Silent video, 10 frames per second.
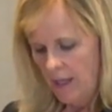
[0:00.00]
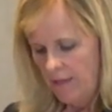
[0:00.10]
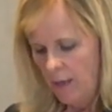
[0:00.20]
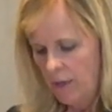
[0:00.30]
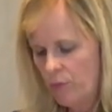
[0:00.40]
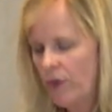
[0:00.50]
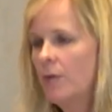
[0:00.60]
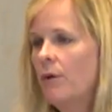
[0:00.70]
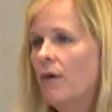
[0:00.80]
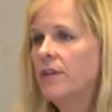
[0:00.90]
that would bring
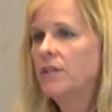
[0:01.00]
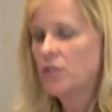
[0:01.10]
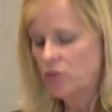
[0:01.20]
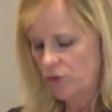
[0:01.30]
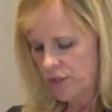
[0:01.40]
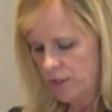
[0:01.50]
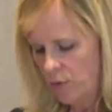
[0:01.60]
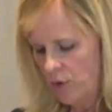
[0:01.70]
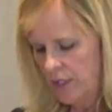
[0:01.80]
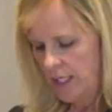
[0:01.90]
about the additional
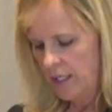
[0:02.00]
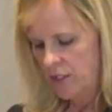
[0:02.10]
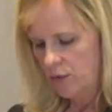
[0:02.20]
support needed